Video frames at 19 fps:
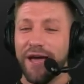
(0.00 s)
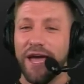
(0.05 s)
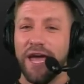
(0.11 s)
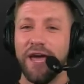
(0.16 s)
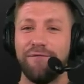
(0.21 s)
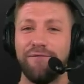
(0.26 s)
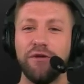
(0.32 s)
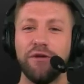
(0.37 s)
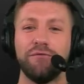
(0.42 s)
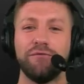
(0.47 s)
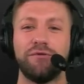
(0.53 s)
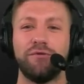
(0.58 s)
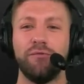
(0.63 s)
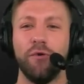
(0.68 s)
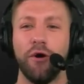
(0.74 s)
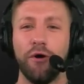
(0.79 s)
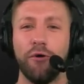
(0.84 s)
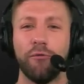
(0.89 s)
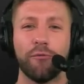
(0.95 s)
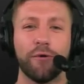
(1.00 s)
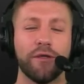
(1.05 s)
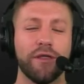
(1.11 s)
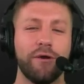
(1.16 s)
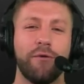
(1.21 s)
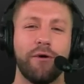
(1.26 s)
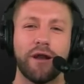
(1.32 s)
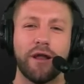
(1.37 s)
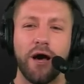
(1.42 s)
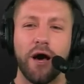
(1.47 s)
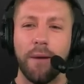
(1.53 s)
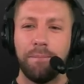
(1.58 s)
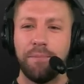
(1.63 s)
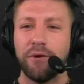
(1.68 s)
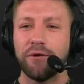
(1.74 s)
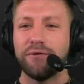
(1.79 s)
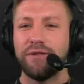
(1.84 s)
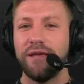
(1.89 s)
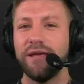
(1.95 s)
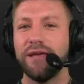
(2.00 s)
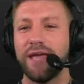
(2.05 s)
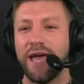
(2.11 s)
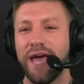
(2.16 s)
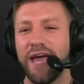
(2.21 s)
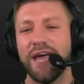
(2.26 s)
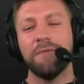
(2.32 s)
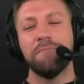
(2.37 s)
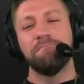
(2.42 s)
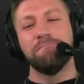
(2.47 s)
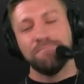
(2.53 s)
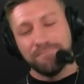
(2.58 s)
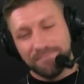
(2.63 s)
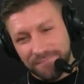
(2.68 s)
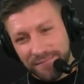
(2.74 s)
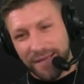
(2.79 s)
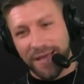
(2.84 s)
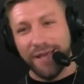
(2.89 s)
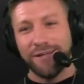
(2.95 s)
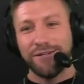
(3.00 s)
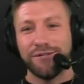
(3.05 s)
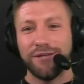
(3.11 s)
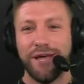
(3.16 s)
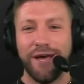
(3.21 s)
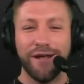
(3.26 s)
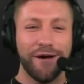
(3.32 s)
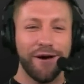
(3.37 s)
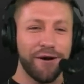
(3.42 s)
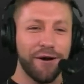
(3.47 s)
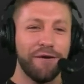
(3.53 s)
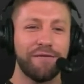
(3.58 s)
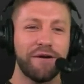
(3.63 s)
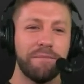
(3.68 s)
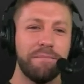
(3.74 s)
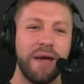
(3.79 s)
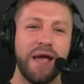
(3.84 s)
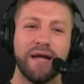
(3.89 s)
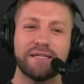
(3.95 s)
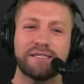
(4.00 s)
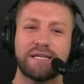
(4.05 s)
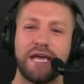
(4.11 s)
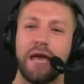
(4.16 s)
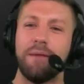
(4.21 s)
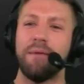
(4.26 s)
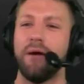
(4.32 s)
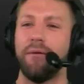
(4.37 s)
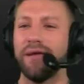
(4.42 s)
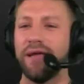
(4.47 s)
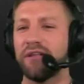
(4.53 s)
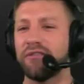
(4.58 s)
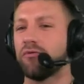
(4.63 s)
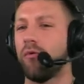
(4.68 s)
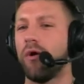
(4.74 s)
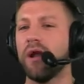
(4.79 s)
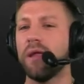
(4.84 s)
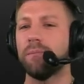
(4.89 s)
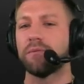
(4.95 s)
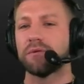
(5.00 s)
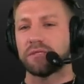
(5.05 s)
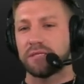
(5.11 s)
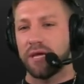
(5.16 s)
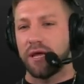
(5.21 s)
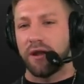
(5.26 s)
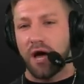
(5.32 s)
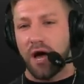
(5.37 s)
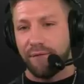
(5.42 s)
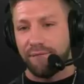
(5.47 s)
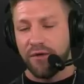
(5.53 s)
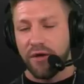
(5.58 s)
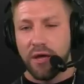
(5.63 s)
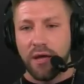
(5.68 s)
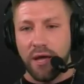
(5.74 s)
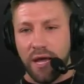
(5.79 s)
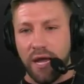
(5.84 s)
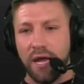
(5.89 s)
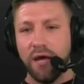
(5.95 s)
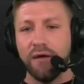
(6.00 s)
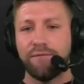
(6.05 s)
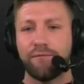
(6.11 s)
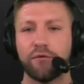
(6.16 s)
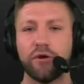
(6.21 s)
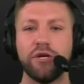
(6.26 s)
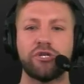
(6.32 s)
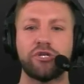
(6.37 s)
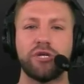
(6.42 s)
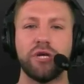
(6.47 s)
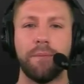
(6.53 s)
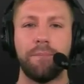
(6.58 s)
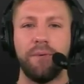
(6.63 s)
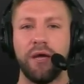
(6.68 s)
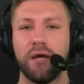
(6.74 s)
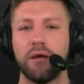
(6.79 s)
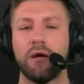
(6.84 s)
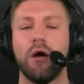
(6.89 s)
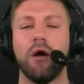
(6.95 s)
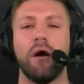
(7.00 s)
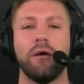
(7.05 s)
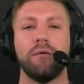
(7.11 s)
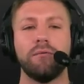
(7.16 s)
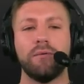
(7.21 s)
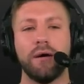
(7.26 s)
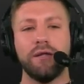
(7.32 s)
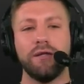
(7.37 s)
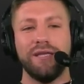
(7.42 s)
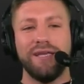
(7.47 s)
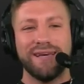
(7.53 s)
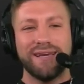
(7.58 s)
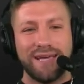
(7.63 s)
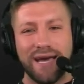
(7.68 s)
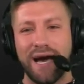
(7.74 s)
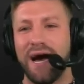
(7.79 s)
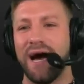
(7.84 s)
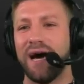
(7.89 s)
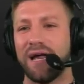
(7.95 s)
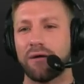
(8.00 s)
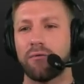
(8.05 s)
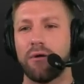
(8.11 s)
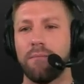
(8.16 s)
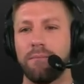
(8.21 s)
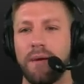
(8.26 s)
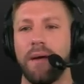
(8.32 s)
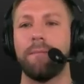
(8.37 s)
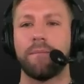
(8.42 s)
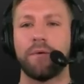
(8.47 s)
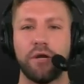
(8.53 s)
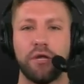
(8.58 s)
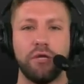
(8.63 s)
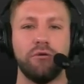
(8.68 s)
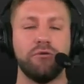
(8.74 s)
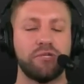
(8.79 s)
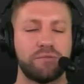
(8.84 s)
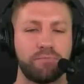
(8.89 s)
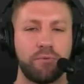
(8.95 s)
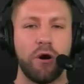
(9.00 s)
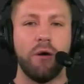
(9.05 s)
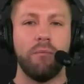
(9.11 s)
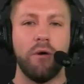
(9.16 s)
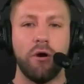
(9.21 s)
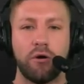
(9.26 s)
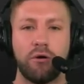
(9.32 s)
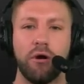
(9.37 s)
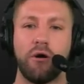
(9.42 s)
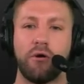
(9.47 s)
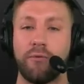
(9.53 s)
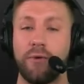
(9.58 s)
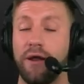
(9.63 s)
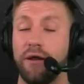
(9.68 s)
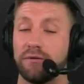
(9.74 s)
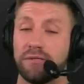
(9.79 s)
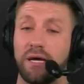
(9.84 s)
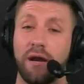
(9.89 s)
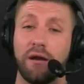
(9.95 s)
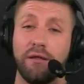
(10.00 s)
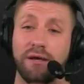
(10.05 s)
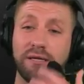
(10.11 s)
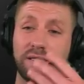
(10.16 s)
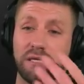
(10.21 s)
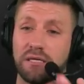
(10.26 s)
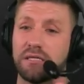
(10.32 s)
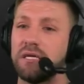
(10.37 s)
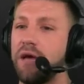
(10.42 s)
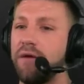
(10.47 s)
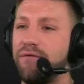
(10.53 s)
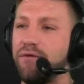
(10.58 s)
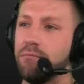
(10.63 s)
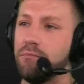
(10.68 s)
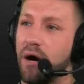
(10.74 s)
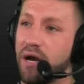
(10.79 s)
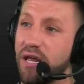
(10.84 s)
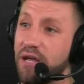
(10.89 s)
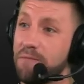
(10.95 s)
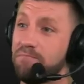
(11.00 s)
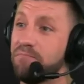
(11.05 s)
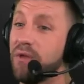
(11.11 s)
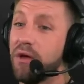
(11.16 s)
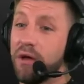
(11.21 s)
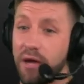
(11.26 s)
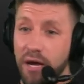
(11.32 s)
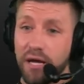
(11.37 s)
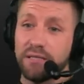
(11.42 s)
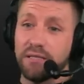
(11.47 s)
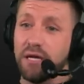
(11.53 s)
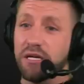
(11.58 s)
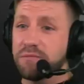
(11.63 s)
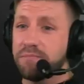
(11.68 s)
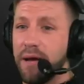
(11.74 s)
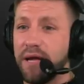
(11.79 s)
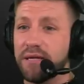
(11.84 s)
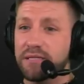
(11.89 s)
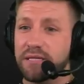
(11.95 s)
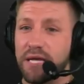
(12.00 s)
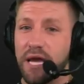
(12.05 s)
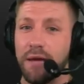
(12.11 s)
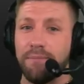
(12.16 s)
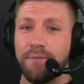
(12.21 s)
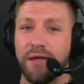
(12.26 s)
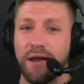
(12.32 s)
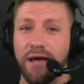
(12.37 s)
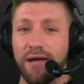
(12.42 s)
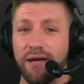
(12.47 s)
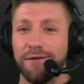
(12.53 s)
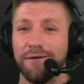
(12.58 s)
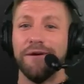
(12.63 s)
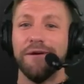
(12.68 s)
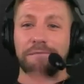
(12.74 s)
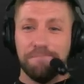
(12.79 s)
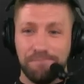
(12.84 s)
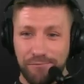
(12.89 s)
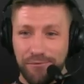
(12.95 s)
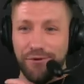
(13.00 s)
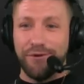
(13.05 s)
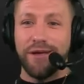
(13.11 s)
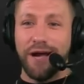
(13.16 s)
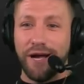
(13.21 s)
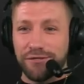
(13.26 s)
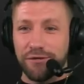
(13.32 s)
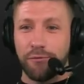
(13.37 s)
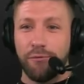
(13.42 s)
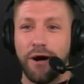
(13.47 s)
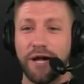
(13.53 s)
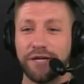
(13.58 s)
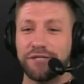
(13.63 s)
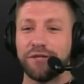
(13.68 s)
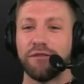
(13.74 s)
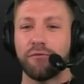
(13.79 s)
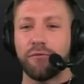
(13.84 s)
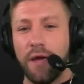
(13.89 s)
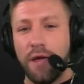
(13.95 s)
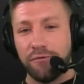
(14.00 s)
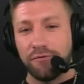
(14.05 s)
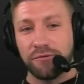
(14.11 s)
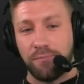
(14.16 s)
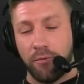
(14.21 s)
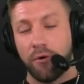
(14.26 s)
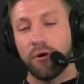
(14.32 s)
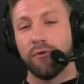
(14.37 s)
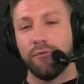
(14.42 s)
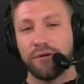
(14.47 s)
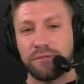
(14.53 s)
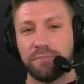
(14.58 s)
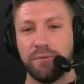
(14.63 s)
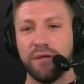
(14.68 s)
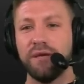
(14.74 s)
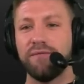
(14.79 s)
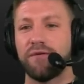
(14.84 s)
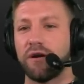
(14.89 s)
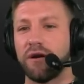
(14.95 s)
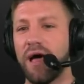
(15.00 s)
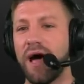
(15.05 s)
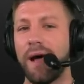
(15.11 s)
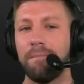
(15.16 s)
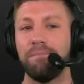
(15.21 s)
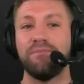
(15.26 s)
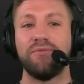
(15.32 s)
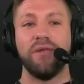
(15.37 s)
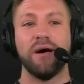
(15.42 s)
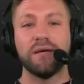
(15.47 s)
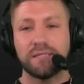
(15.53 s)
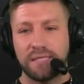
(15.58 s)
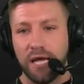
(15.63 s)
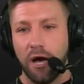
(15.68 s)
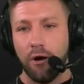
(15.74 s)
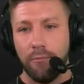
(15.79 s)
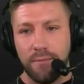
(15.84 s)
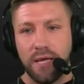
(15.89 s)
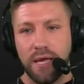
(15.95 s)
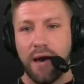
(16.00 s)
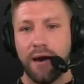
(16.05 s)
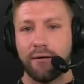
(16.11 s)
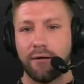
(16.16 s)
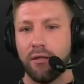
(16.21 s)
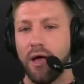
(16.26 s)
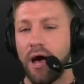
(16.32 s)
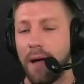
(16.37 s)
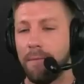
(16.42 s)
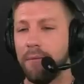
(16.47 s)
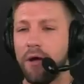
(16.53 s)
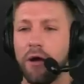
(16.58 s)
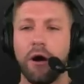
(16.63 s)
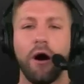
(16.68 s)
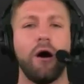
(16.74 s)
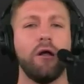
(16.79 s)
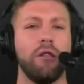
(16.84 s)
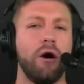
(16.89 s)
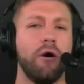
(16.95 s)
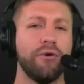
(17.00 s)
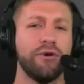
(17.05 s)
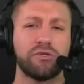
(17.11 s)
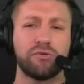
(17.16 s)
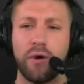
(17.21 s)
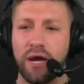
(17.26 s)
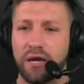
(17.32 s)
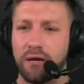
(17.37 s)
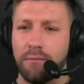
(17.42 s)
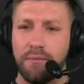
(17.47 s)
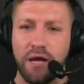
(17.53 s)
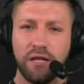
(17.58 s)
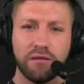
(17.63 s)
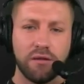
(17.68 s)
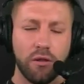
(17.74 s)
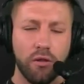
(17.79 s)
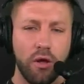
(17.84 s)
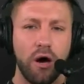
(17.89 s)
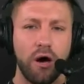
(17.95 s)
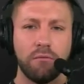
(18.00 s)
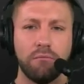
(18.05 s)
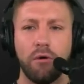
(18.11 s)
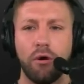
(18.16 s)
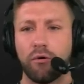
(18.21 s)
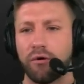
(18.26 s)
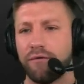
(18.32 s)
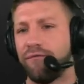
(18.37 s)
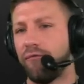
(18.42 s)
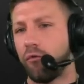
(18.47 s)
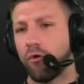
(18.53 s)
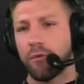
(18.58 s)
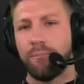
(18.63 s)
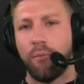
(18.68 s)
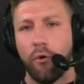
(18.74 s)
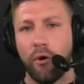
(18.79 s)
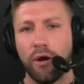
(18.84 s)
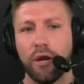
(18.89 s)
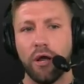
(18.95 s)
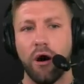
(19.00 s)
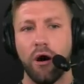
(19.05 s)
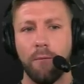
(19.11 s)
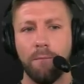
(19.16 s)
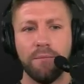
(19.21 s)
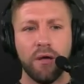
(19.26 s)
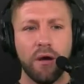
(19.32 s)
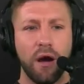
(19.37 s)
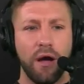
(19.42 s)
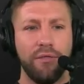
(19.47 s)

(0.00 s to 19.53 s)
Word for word: If you do really want to up your D game, head on over to Manscaped, man. We got 20% off and free shipping, but you got to remember to use promo code Raiders. Not only does it save you money, it tells Manscaped that, hey, you guys are watching the Raiders Report, which, believe it or not, does help me out a lot. I'll always recommend the Lawn Mower 4.0.